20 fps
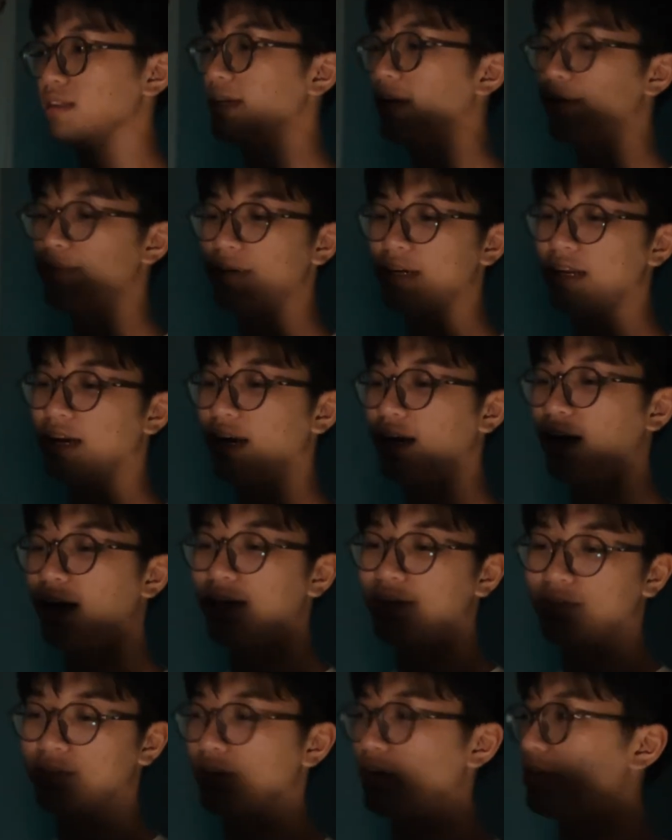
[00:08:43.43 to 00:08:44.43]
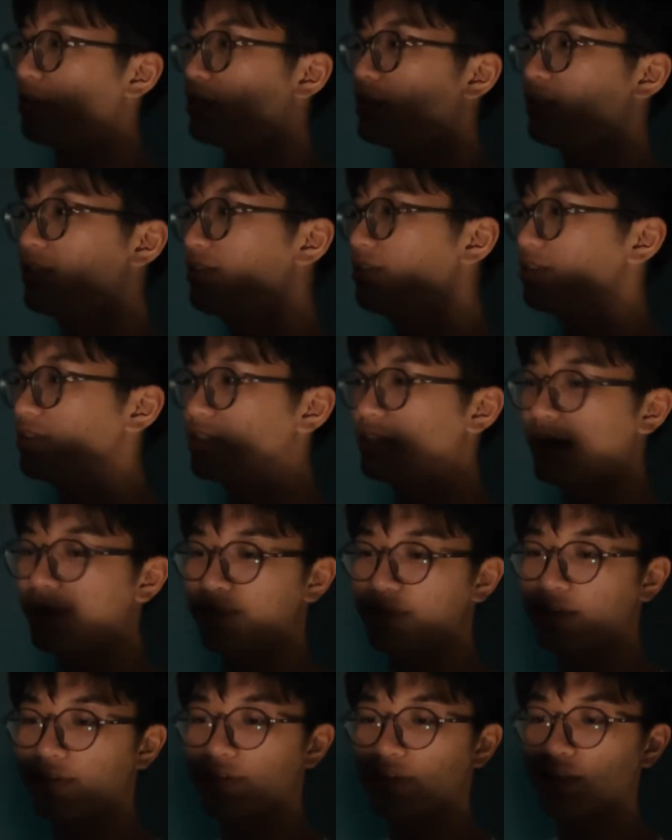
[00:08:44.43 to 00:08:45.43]
Yeah, man, I don't know. The teacher just
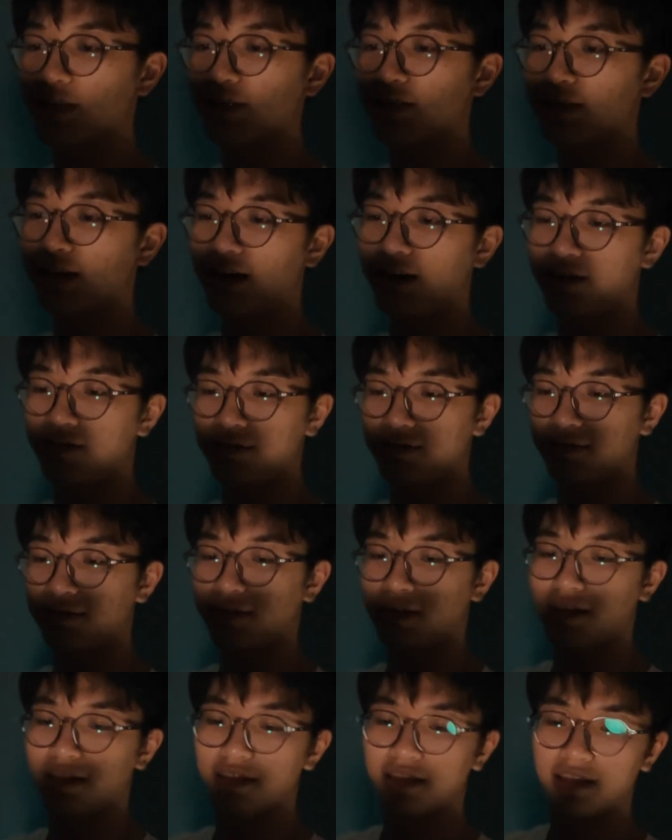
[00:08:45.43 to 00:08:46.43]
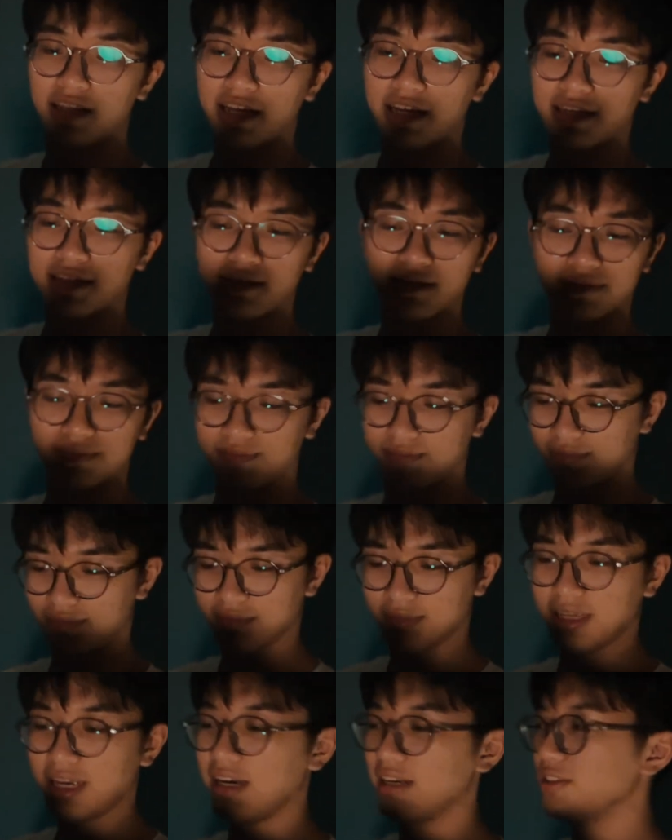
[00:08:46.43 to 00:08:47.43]
kept giving these out, and then like,
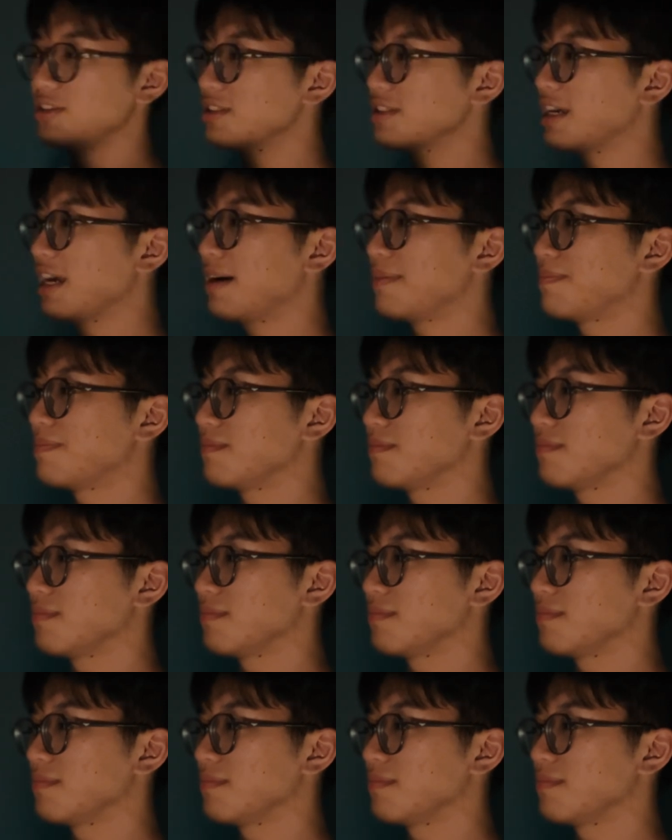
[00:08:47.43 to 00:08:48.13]
yeah, it just kept